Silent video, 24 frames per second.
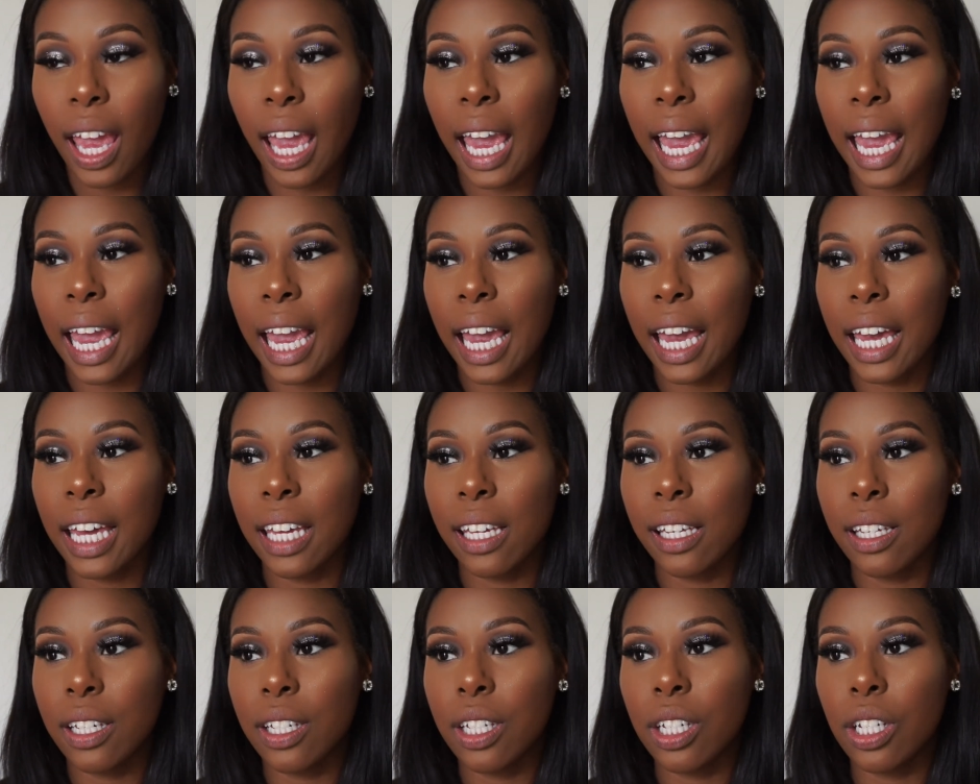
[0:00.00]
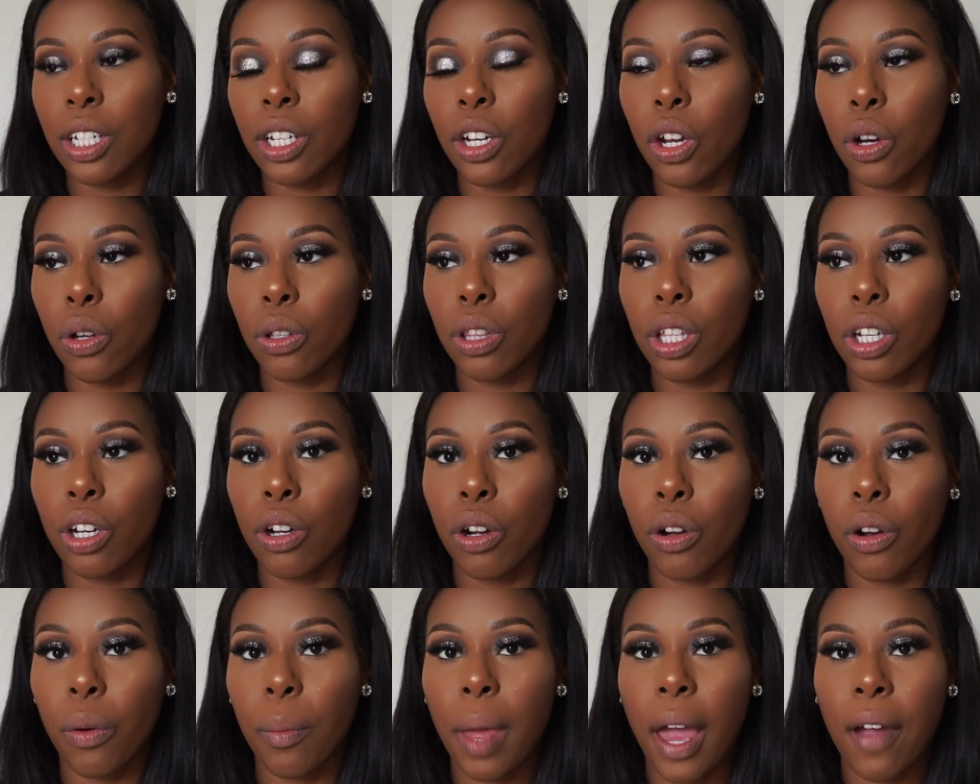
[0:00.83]
and you know,
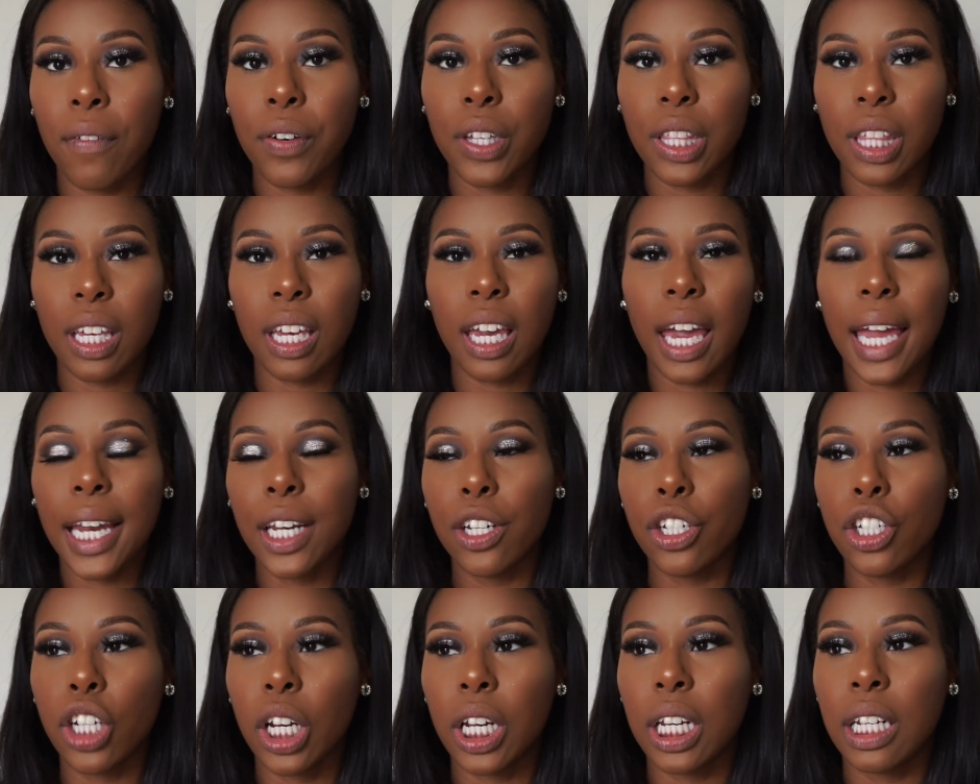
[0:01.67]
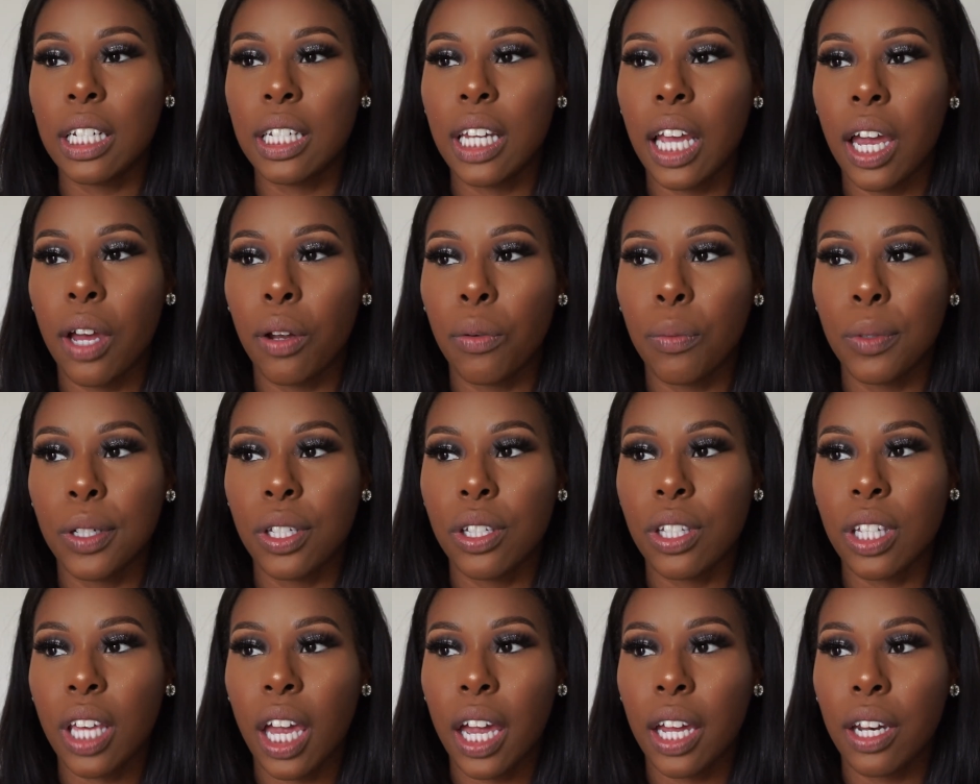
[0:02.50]
everything kind of shutting down
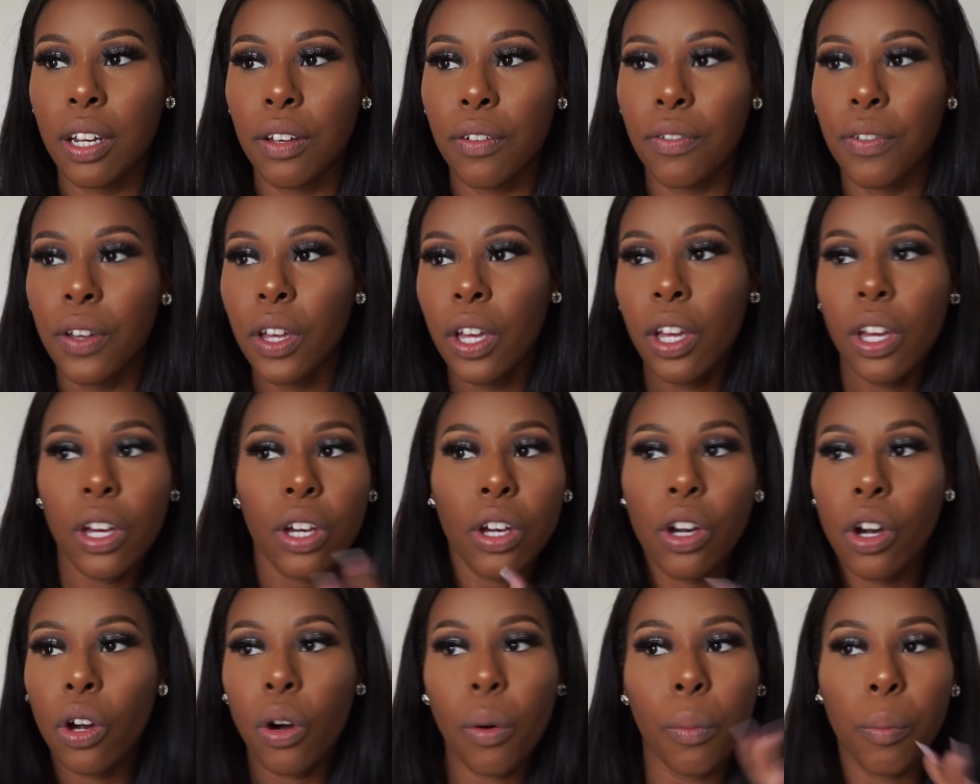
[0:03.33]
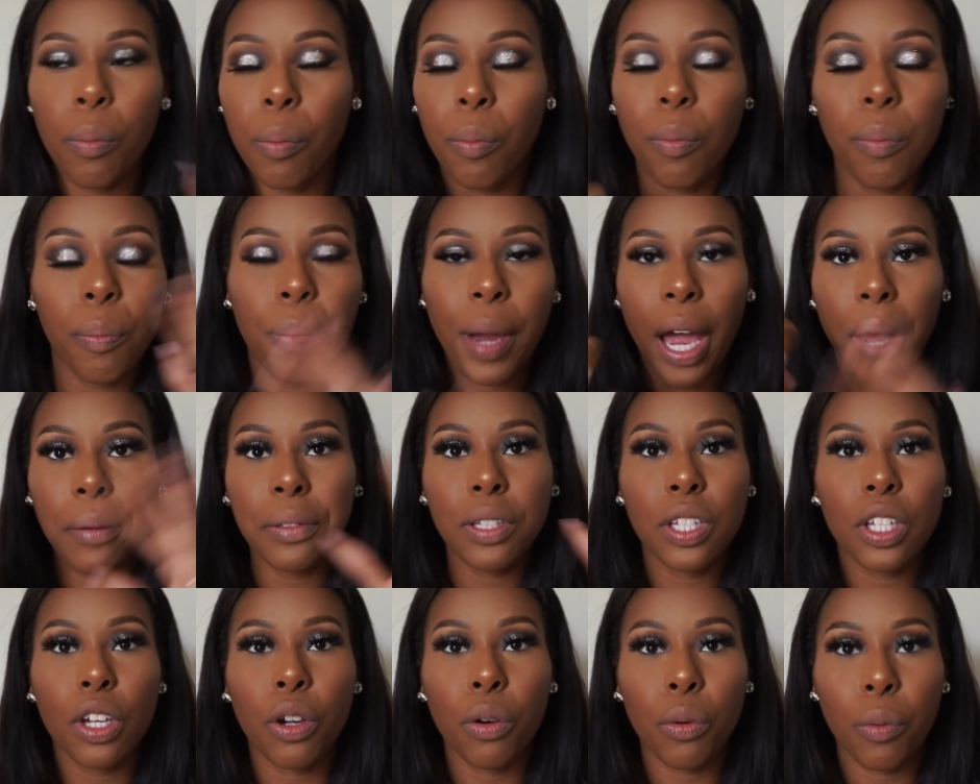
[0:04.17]
was kind of
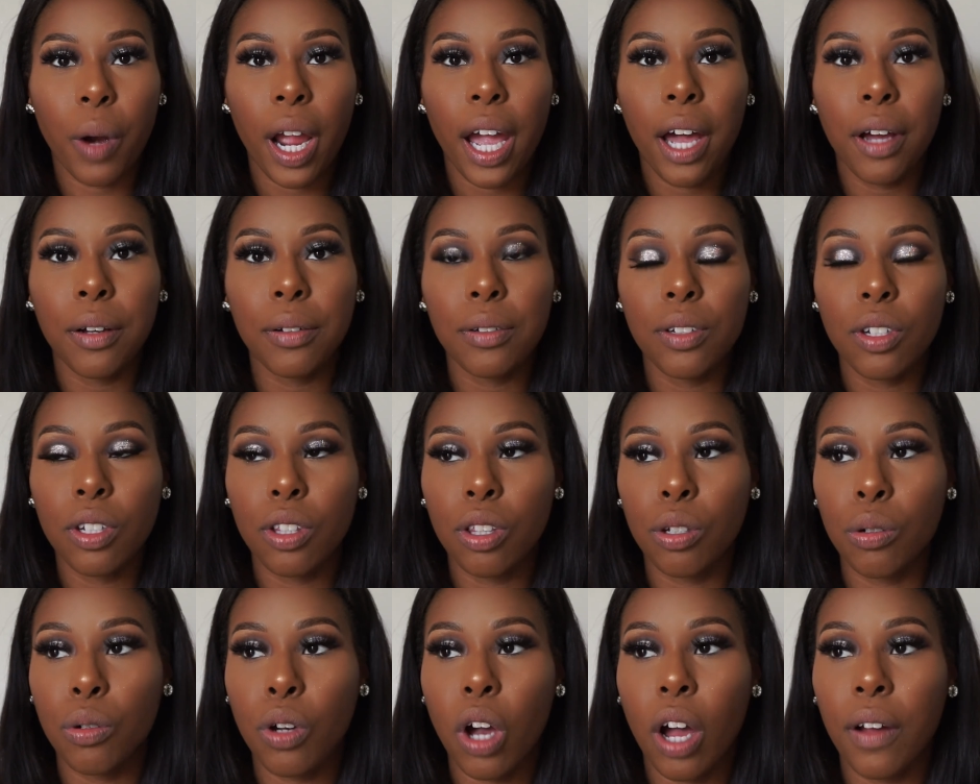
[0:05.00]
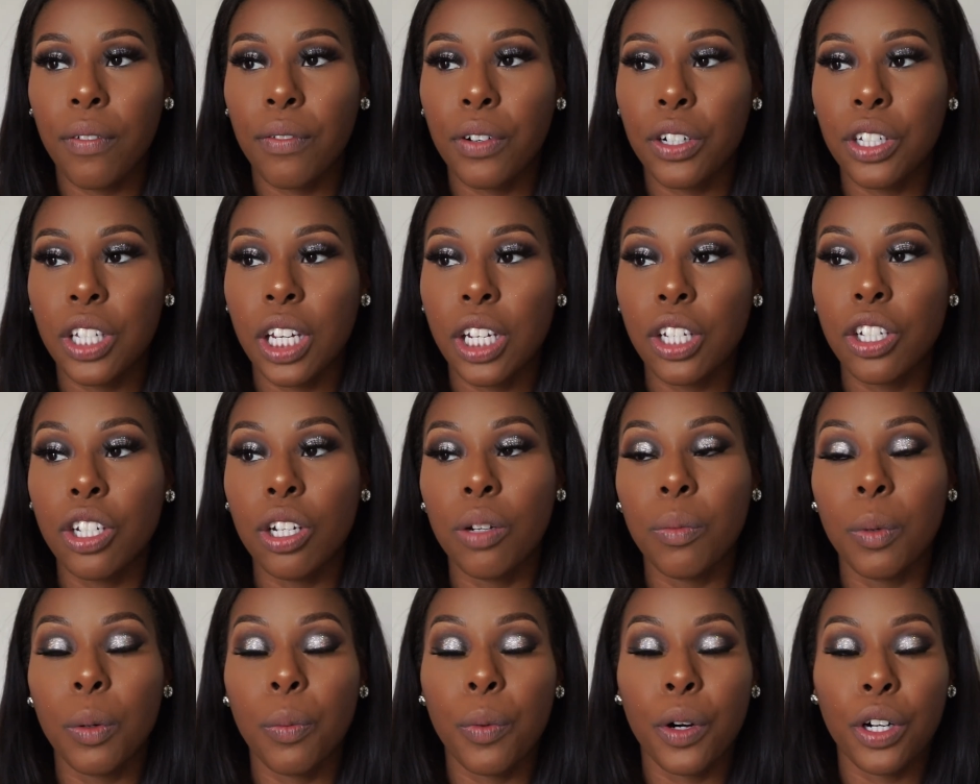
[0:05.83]
bouncing around through conversation,
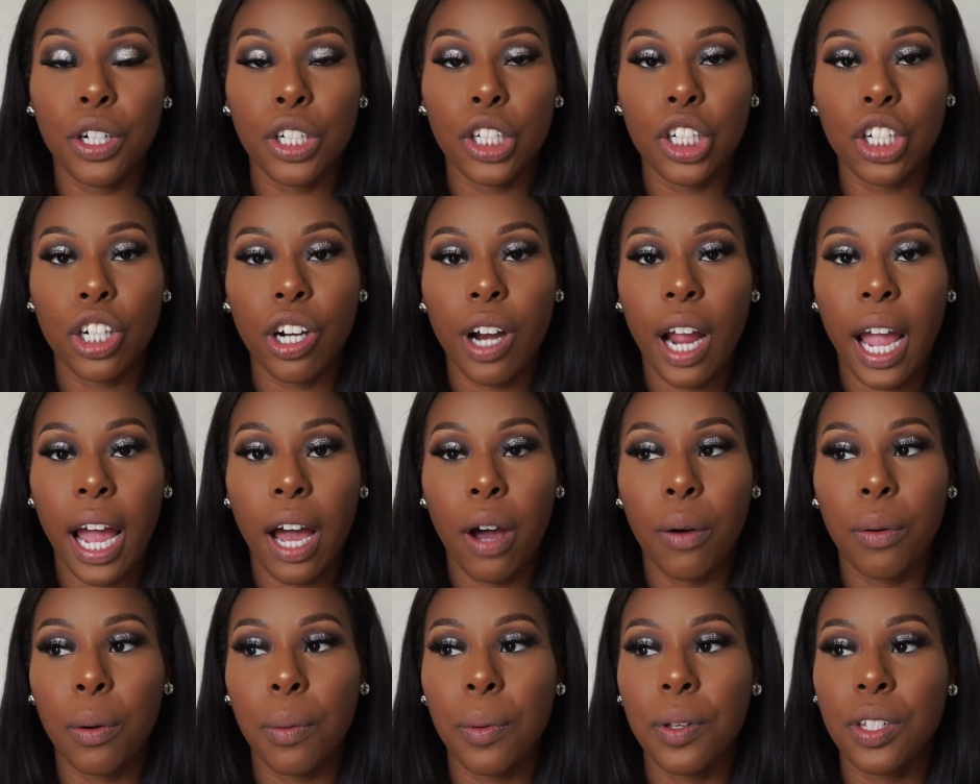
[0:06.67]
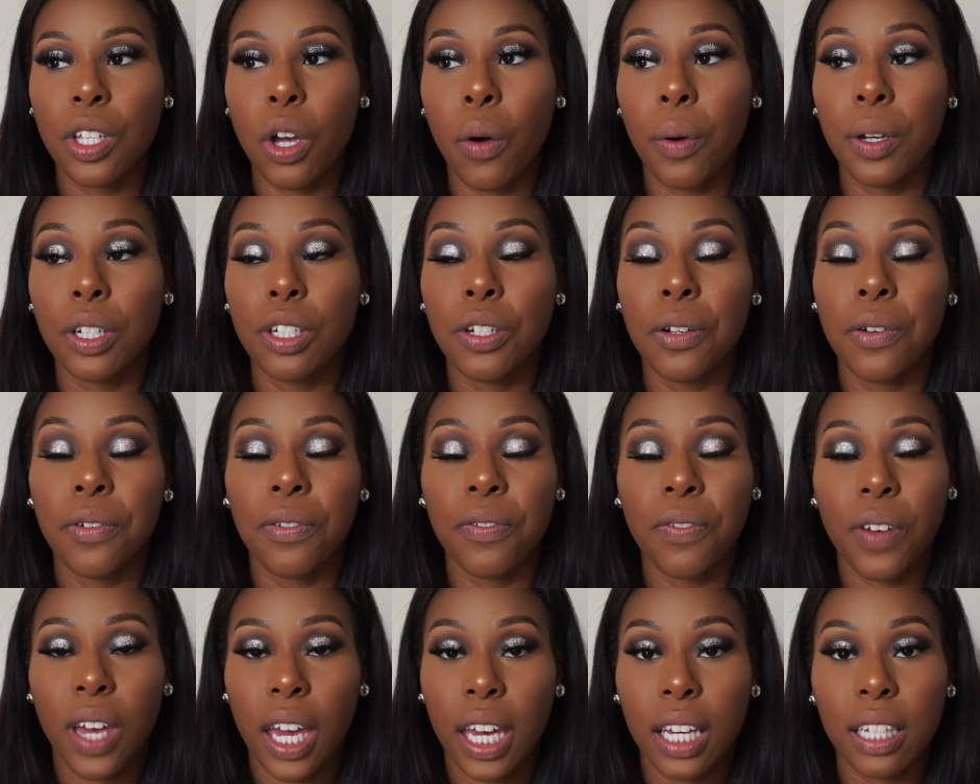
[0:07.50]
and we weren't sure how it was going to
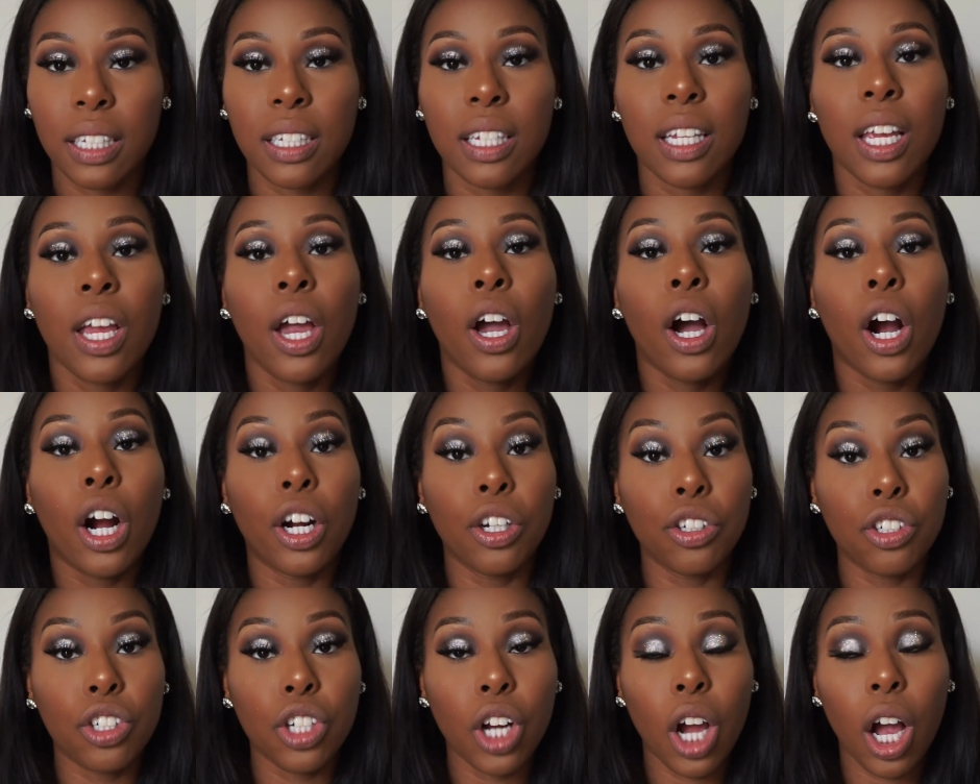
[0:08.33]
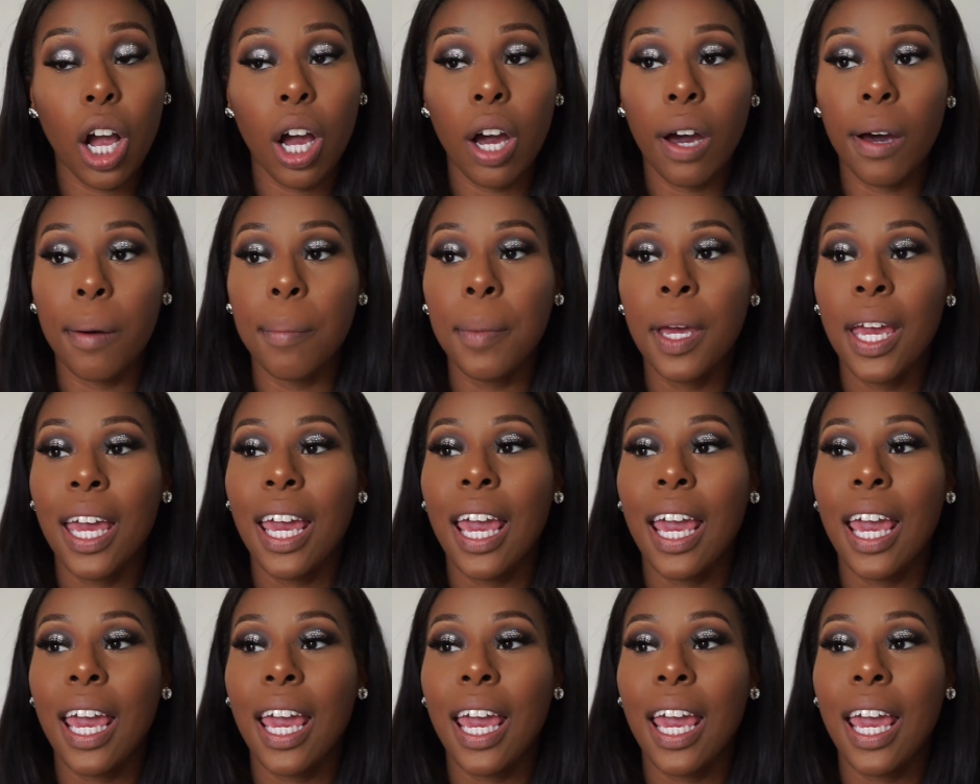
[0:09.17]
affect our job.